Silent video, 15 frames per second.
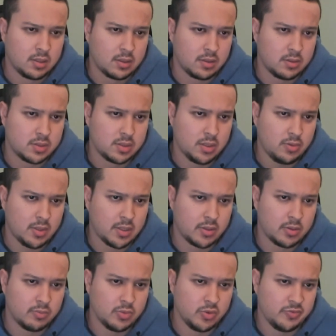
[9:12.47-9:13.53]
There's no
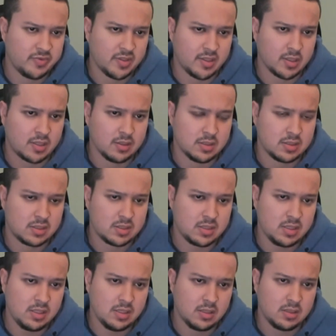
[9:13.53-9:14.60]
other move that I can
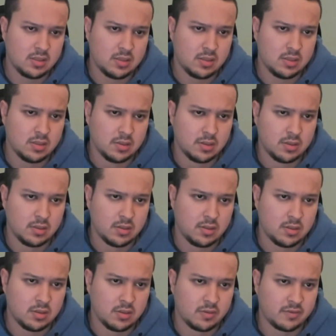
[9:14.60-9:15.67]
see
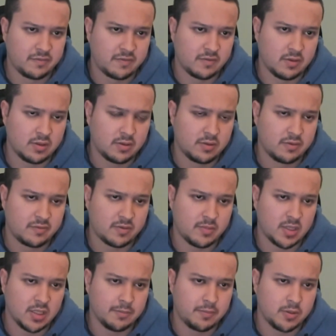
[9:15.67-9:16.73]
for
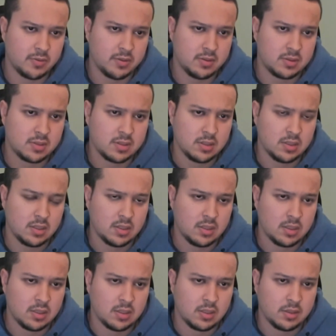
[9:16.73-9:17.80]
my opponent.
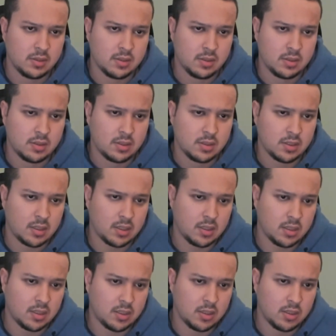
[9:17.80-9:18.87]

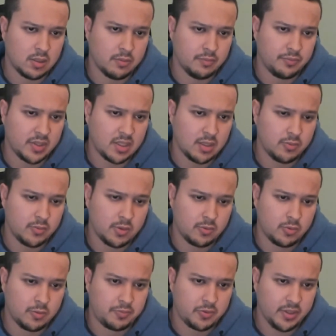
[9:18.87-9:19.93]
And
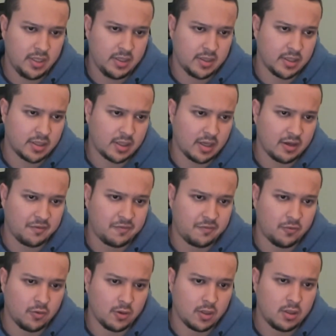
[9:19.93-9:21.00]
we'll play like
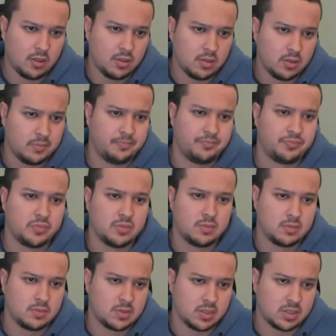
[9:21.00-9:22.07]
f4
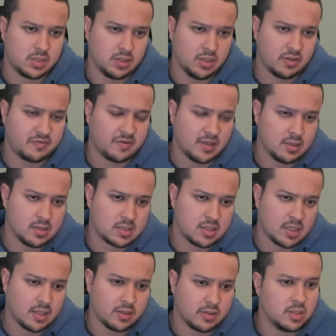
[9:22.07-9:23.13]
to solidify this
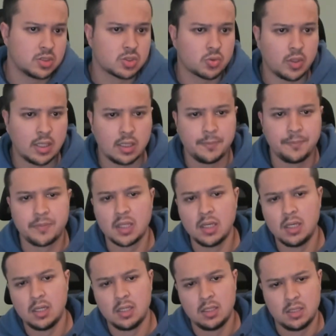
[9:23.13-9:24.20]
knight on this square.
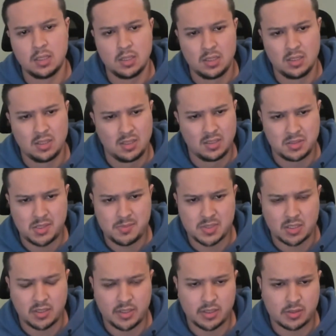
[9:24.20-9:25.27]
Seems
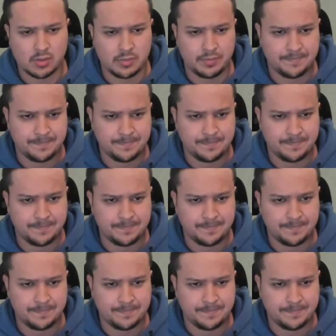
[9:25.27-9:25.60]
clinical.